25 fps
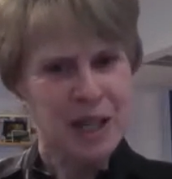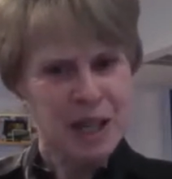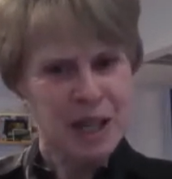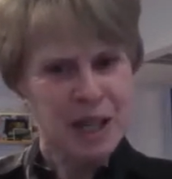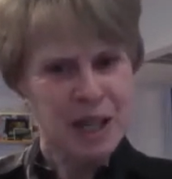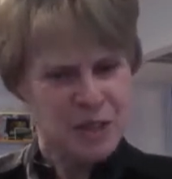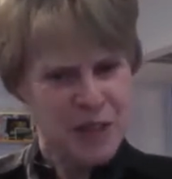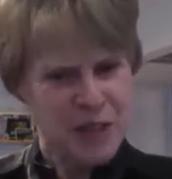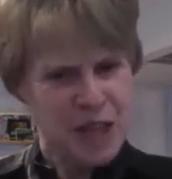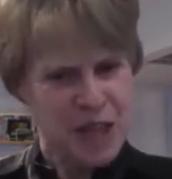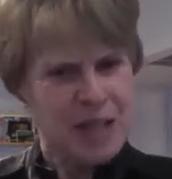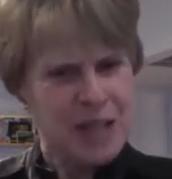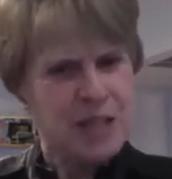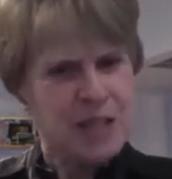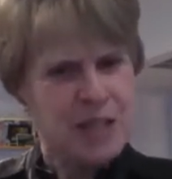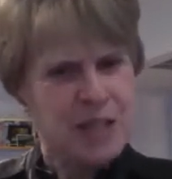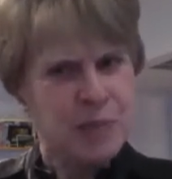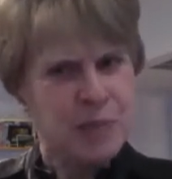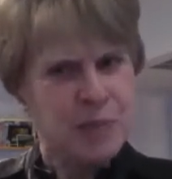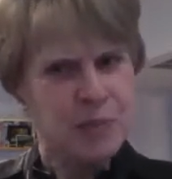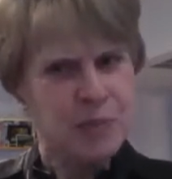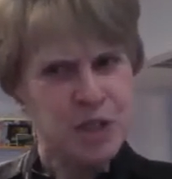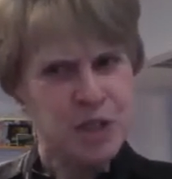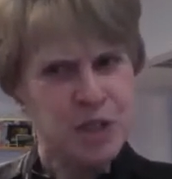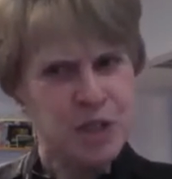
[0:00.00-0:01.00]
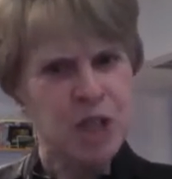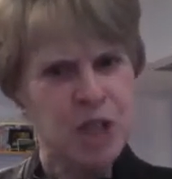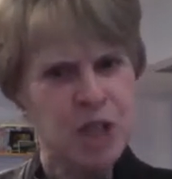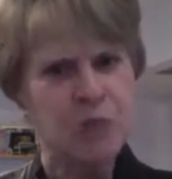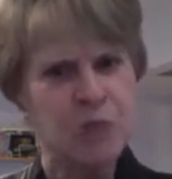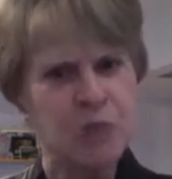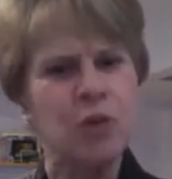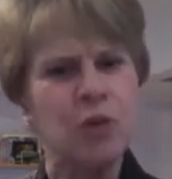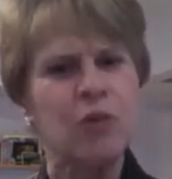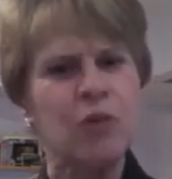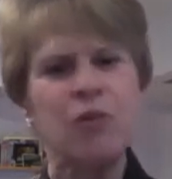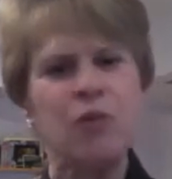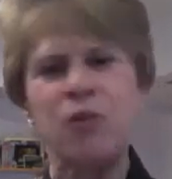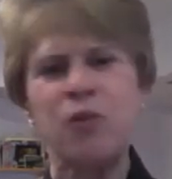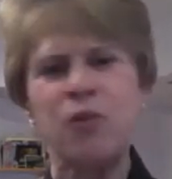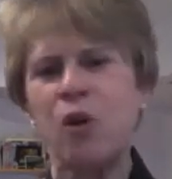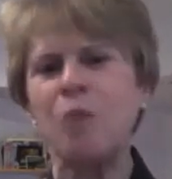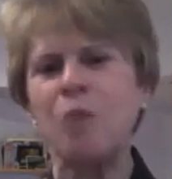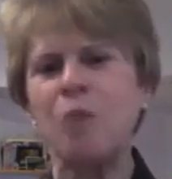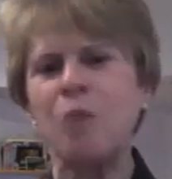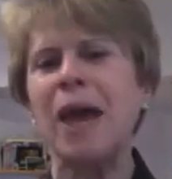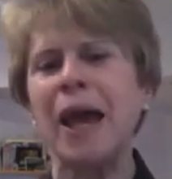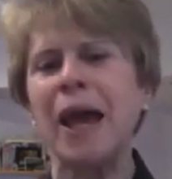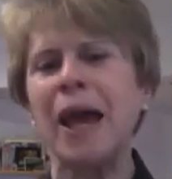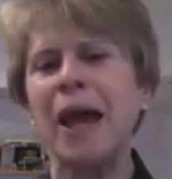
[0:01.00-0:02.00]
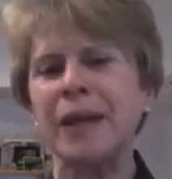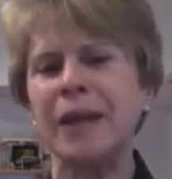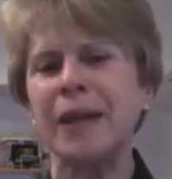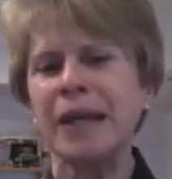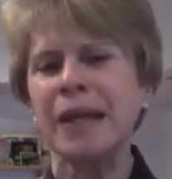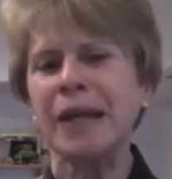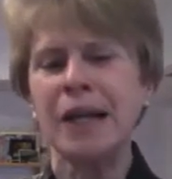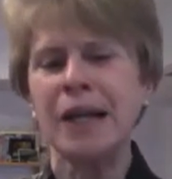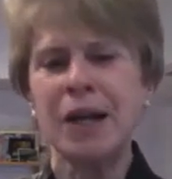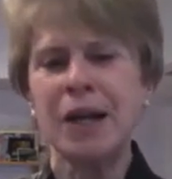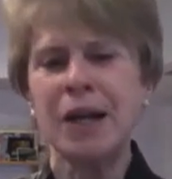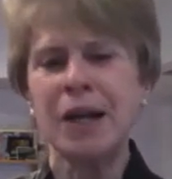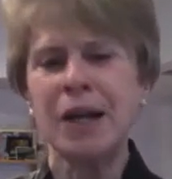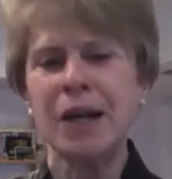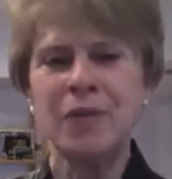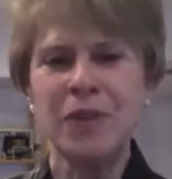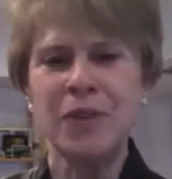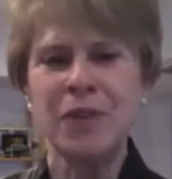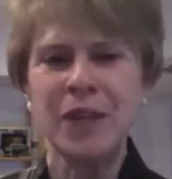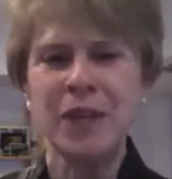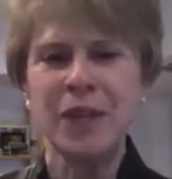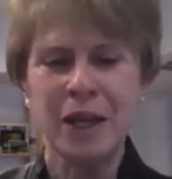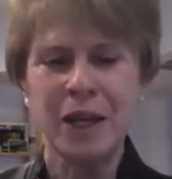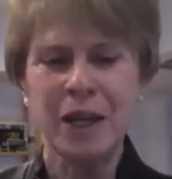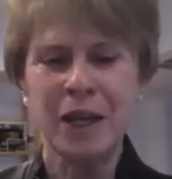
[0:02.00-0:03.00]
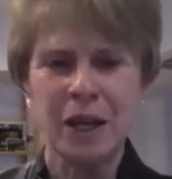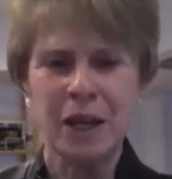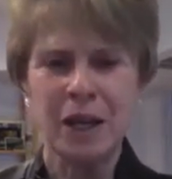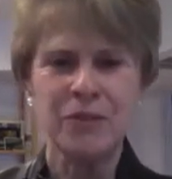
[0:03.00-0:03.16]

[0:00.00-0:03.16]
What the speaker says: So that's the general format of the